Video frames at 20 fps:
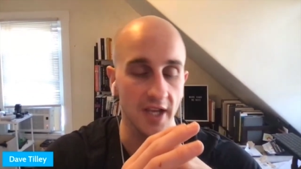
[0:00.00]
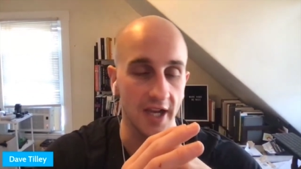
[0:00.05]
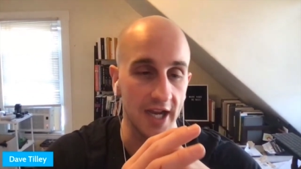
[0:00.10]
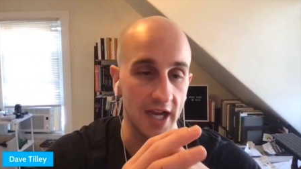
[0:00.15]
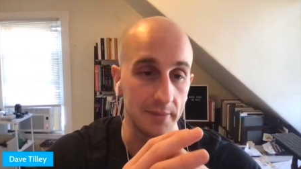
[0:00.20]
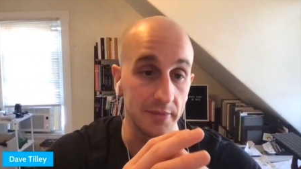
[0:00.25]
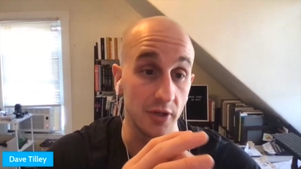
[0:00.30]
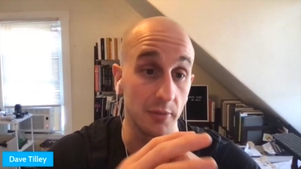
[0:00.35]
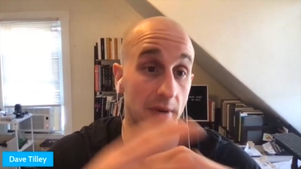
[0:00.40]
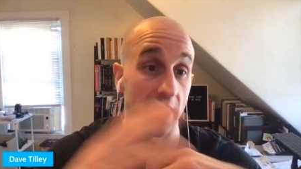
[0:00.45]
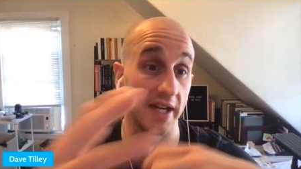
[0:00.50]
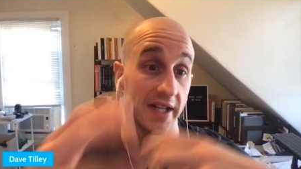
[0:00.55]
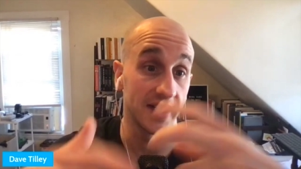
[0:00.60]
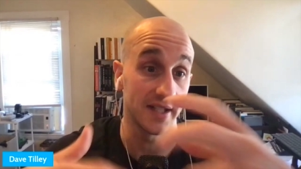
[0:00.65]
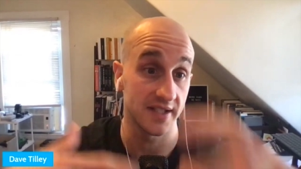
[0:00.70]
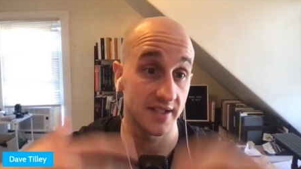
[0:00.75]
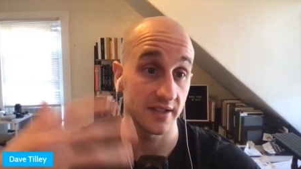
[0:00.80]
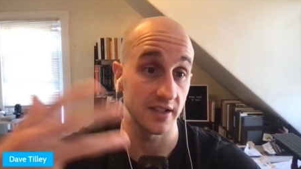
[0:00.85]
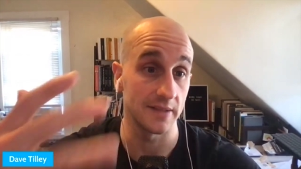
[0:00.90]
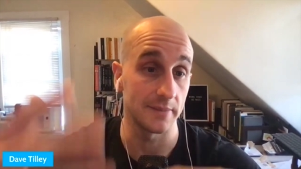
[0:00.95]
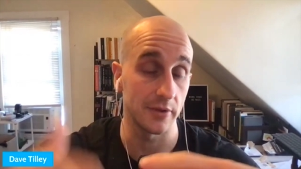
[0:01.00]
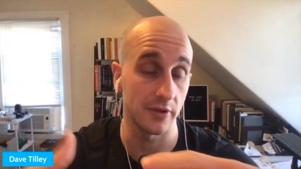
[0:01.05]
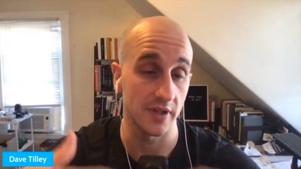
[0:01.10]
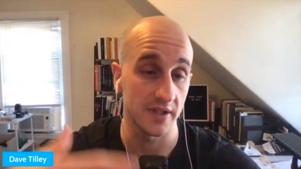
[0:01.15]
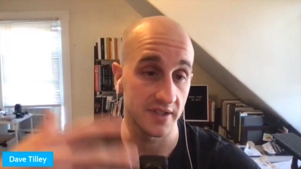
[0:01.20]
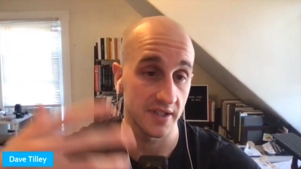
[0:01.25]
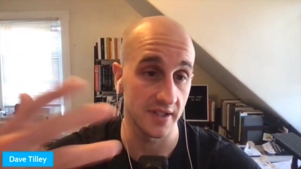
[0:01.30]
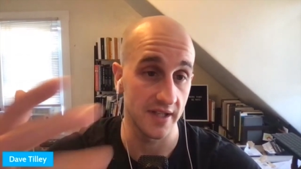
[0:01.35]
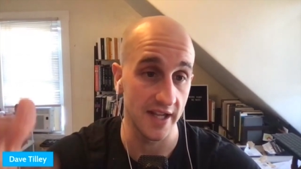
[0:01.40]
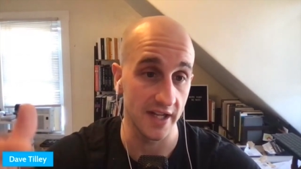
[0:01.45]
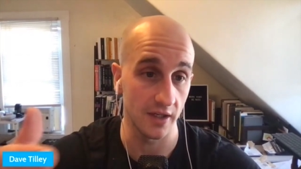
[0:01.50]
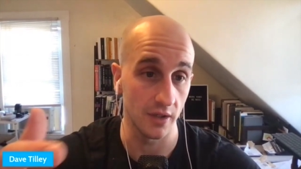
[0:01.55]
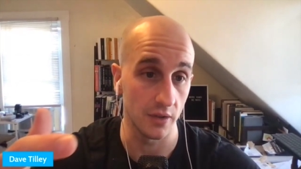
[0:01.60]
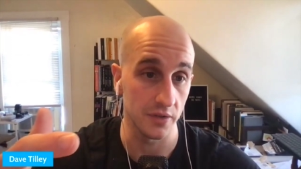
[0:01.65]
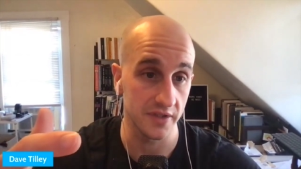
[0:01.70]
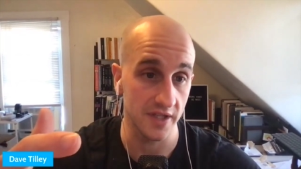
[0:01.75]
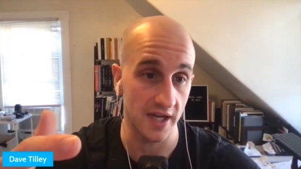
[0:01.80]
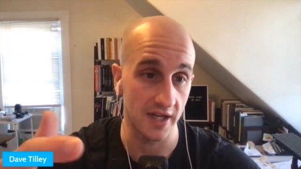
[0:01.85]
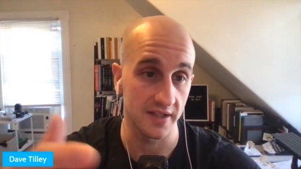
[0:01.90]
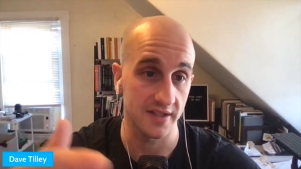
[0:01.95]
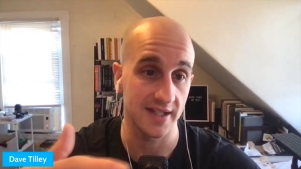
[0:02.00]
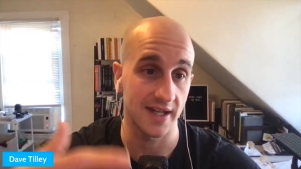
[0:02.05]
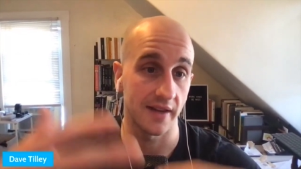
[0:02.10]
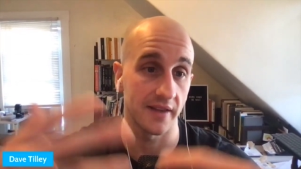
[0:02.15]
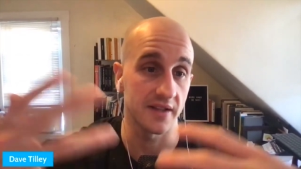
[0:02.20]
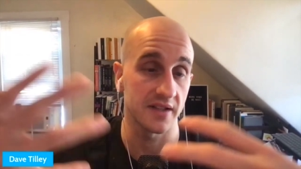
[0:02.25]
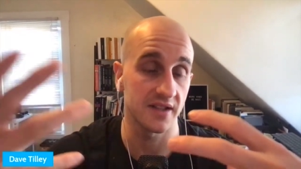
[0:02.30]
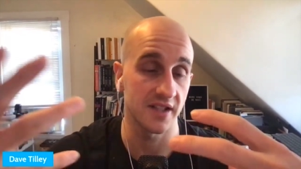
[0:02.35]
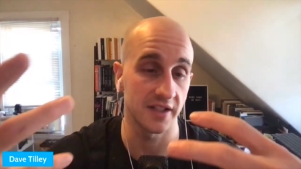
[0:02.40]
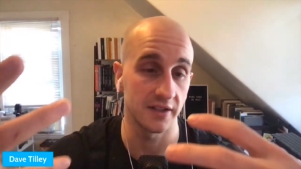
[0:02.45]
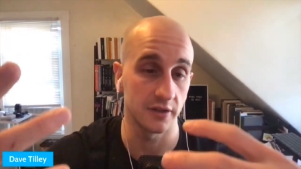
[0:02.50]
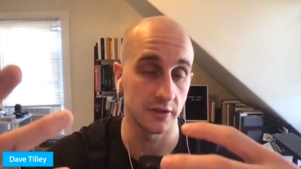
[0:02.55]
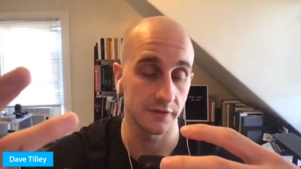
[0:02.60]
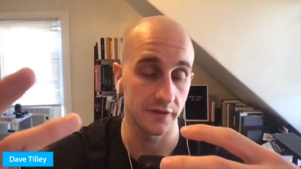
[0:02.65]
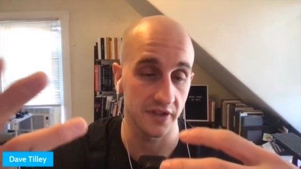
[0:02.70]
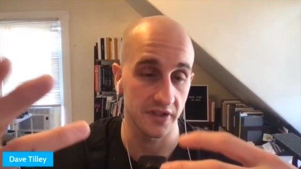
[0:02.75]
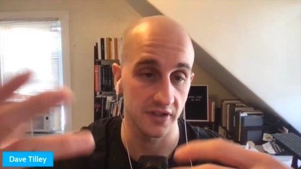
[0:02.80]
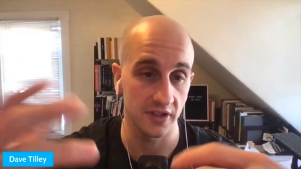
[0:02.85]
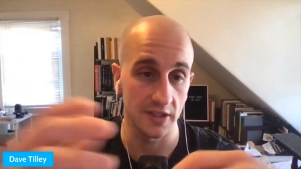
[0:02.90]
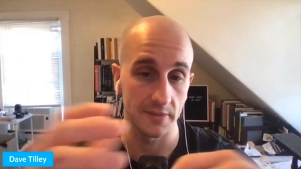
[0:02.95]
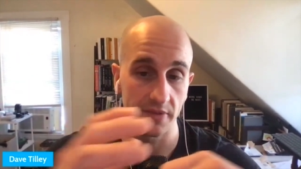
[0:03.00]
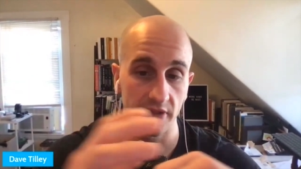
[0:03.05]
your body gets sleepier as the day goes on. It's kind of the signal for sleep.